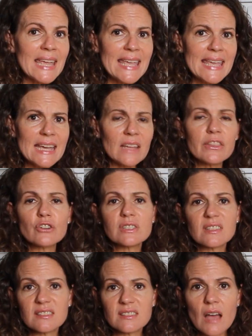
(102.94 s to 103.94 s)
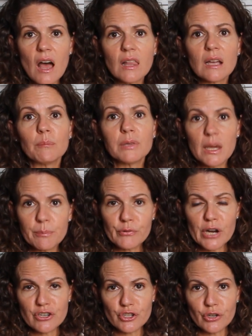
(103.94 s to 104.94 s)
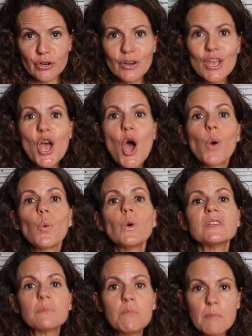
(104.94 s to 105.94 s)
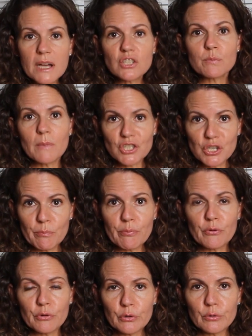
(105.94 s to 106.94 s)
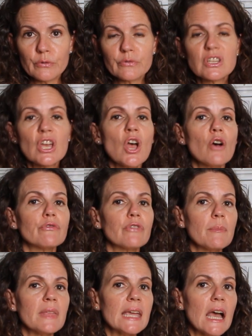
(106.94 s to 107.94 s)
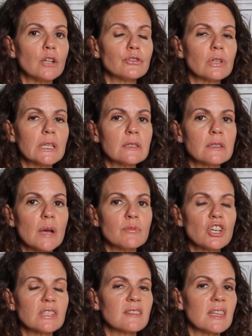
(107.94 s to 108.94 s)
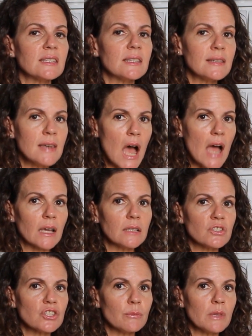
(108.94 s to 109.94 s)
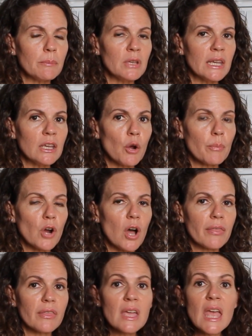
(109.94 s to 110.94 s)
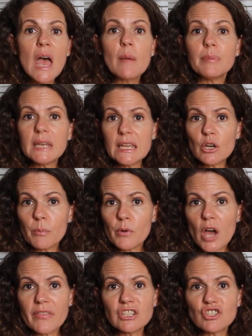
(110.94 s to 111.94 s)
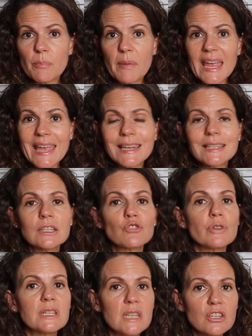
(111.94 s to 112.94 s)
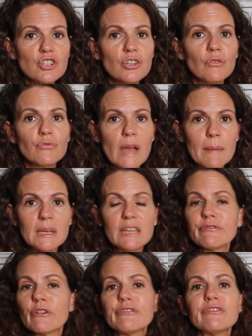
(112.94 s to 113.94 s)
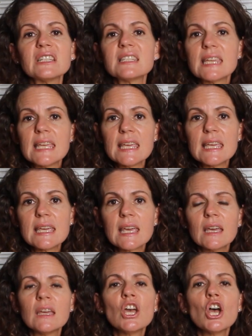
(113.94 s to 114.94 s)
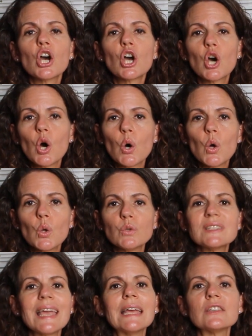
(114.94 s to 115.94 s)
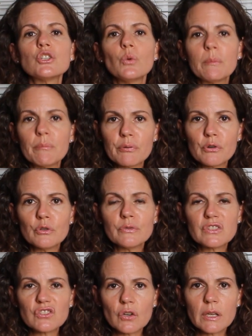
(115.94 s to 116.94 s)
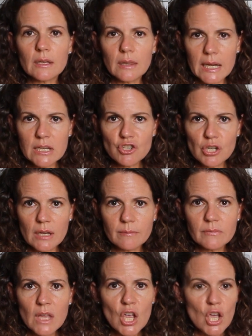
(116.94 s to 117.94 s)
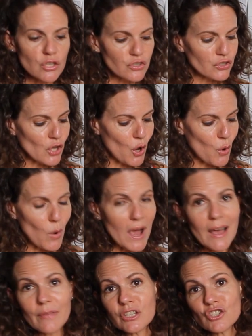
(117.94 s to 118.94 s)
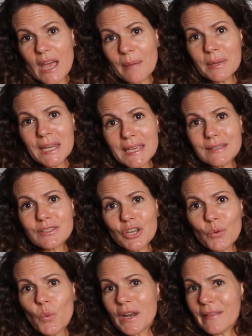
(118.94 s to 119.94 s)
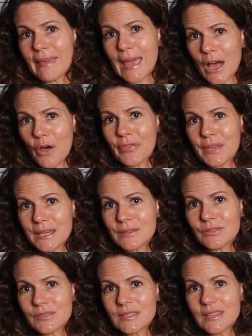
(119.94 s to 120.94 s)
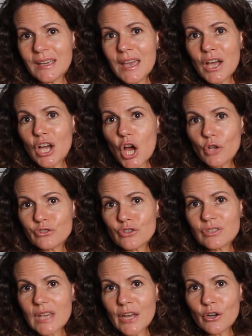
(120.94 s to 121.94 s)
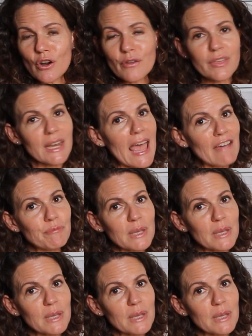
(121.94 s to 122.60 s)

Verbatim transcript: and their systolic blood pressure was much, much improved from the elderly subjects that did not consume the bonito broth. Bonito broth in Japan is a traditional remedy for fatigue, colds, and to improve circulation. So the Japanese, they're one of the healthiest cultures on earth and have